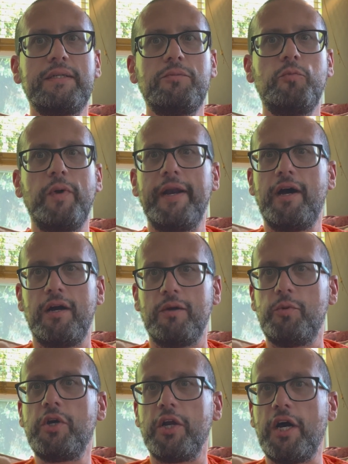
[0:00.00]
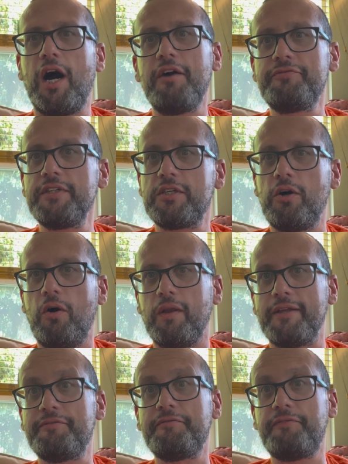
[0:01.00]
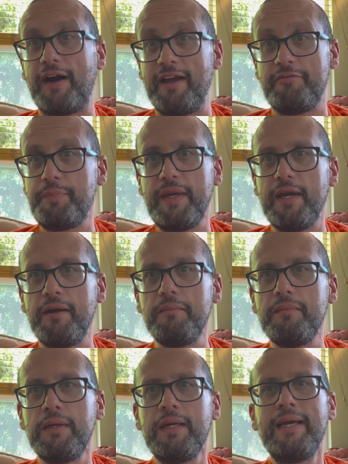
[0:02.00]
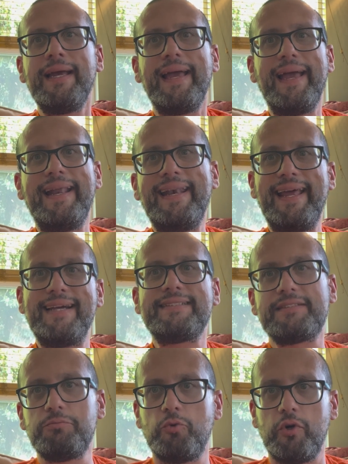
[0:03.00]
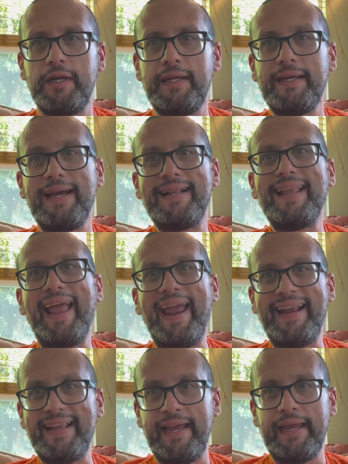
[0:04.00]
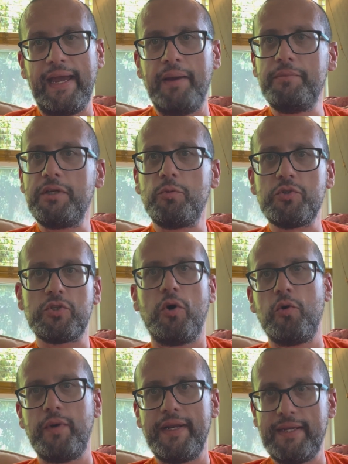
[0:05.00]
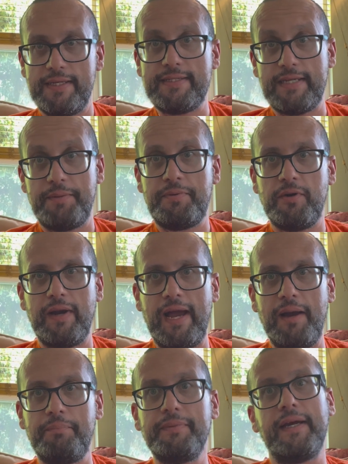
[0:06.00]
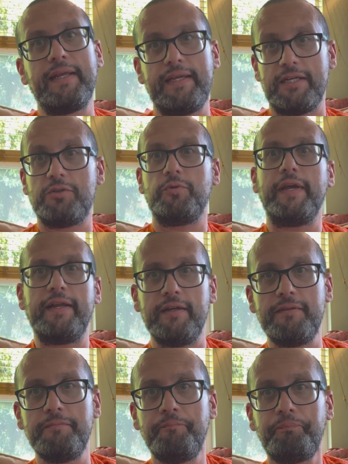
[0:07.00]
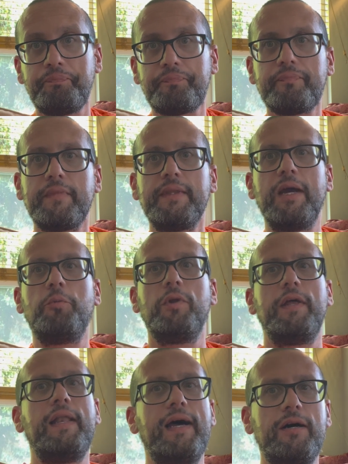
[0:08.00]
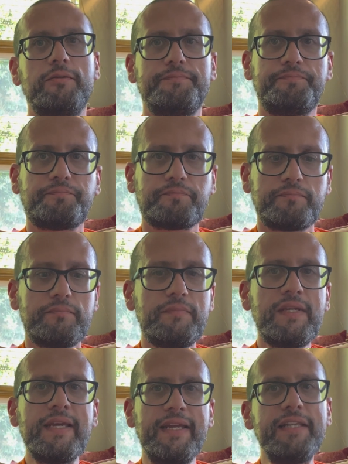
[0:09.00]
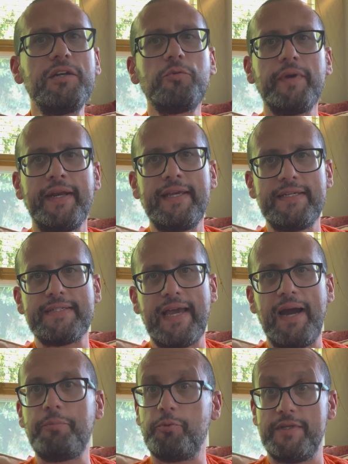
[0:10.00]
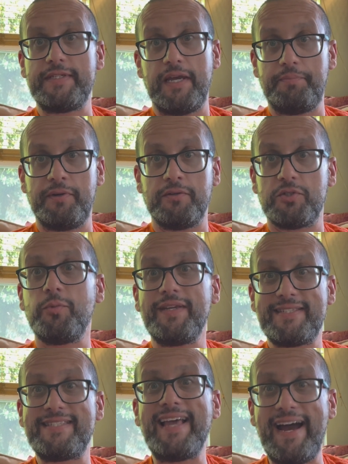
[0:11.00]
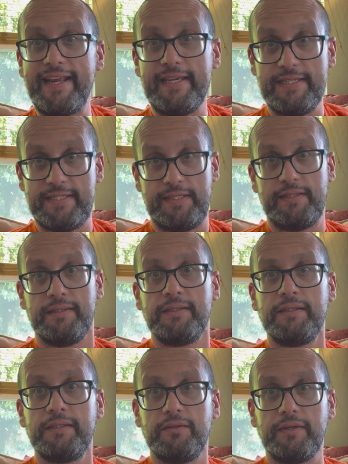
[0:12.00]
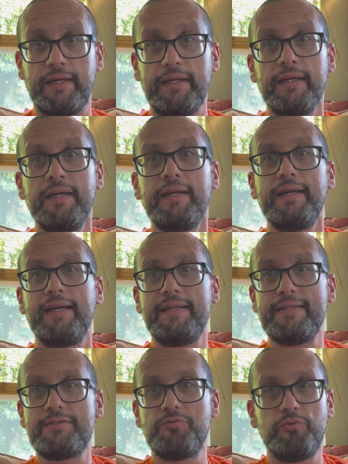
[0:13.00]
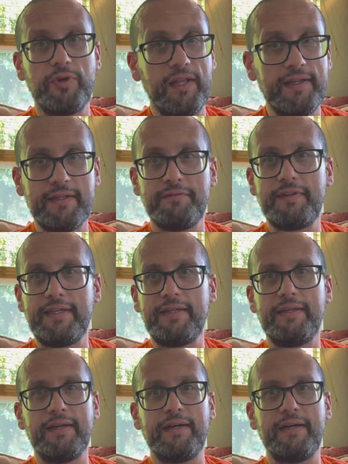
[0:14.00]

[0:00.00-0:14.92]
got off the call at 5 p.m. and next morning at 8 a.m. there was already a Zapier app that he created that will allow integrate his app with Zapier. So it's that easy, okay? And it's relatively